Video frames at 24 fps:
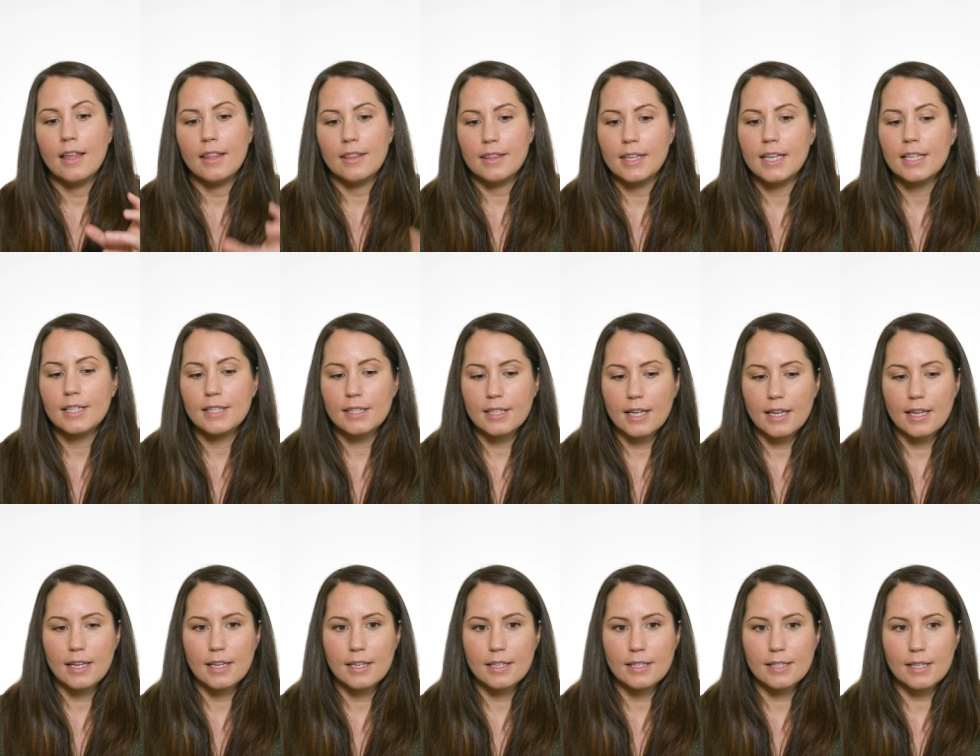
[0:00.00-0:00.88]
this
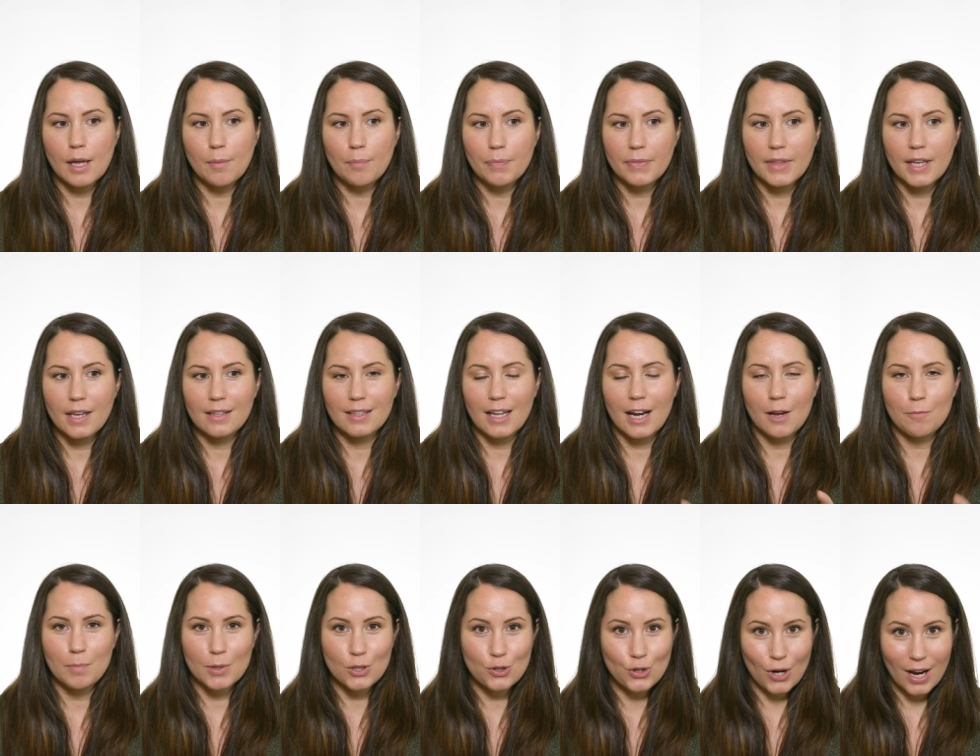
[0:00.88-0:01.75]
is something that
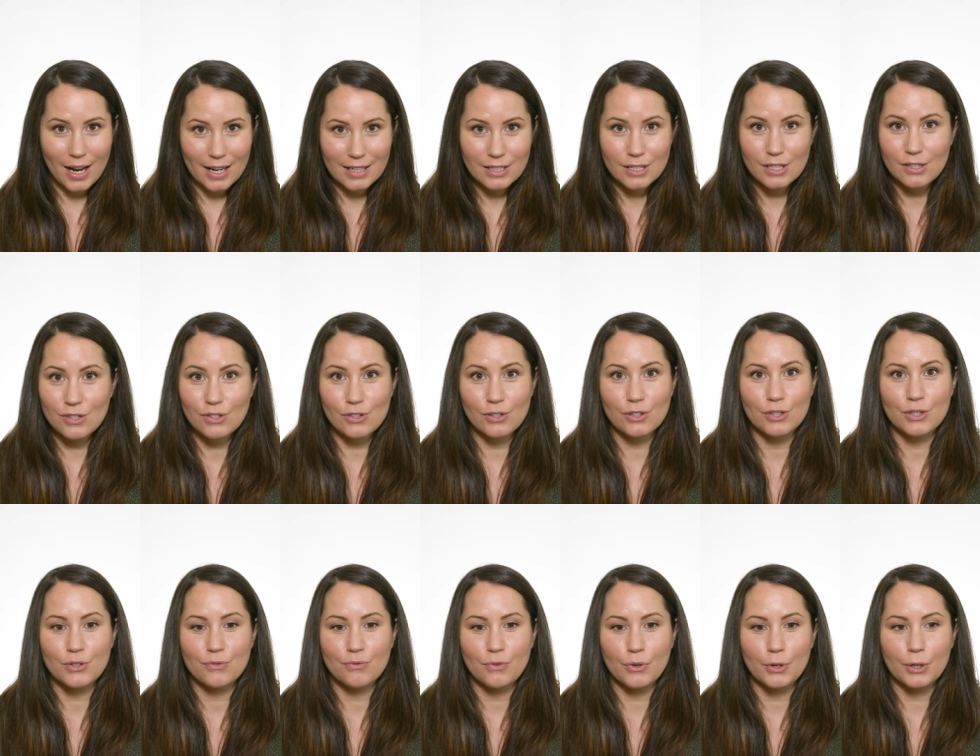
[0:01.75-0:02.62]
I've been trying to
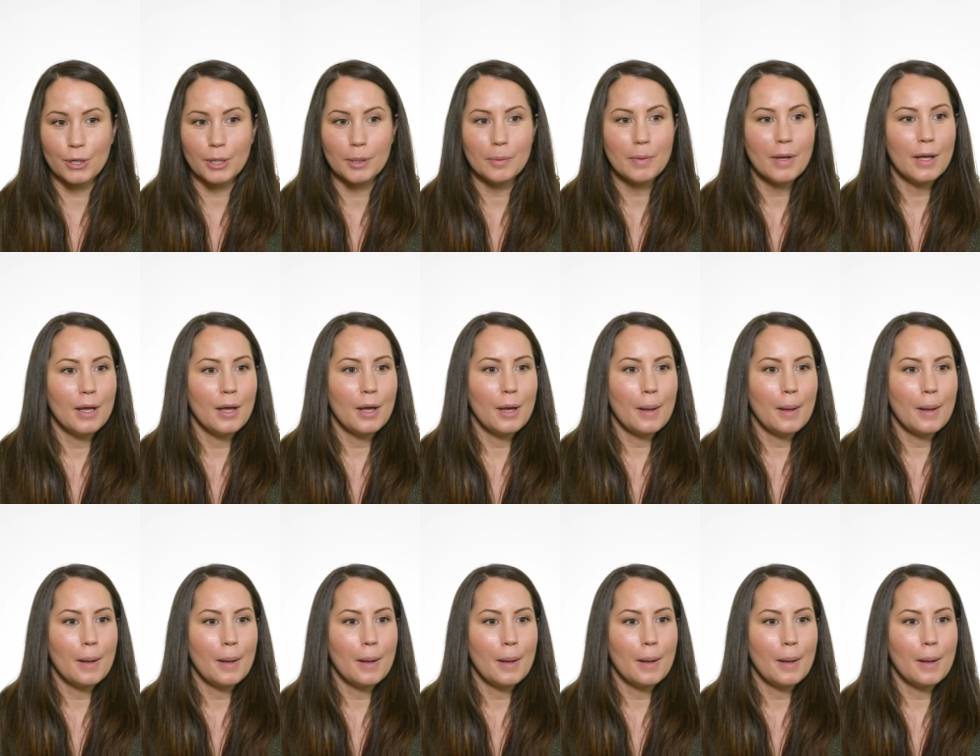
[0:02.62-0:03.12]
search for,